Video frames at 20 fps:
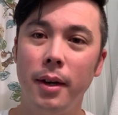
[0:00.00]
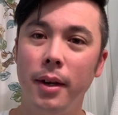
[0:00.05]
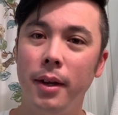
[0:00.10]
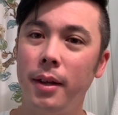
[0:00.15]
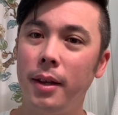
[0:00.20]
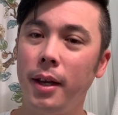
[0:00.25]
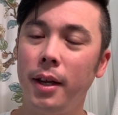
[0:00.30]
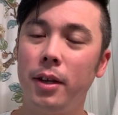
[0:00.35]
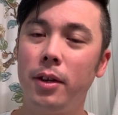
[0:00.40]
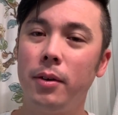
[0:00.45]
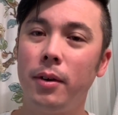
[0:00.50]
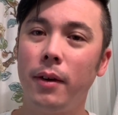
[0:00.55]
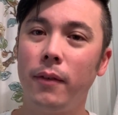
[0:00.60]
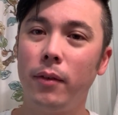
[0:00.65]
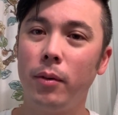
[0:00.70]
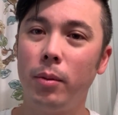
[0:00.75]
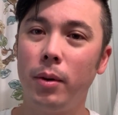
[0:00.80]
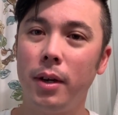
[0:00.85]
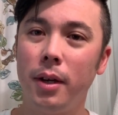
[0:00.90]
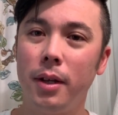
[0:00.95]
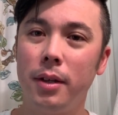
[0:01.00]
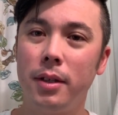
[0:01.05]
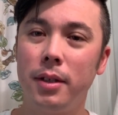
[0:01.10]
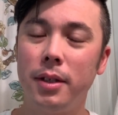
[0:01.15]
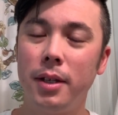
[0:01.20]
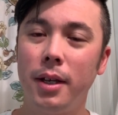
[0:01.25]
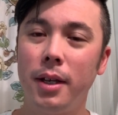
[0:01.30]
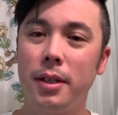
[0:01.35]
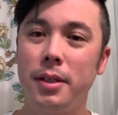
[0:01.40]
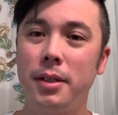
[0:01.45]
thank you everyone on the
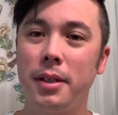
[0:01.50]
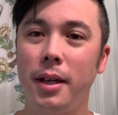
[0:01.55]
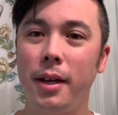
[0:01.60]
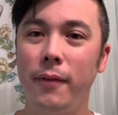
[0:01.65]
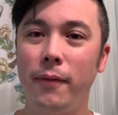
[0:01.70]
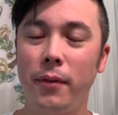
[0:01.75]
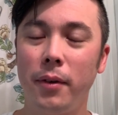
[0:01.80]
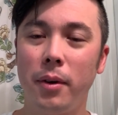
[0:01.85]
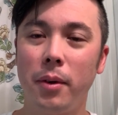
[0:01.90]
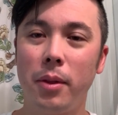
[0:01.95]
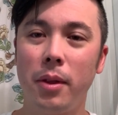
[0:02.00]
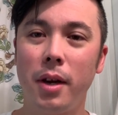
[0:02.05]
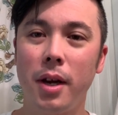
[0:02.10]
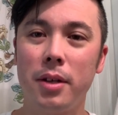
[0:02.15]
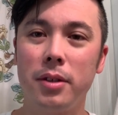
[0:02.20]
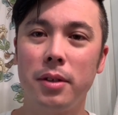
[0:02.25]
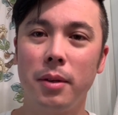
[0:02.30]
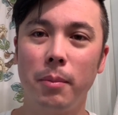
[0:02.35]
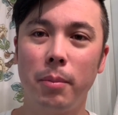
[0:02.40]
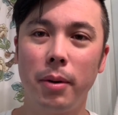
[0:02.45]
TSC for your thoughts and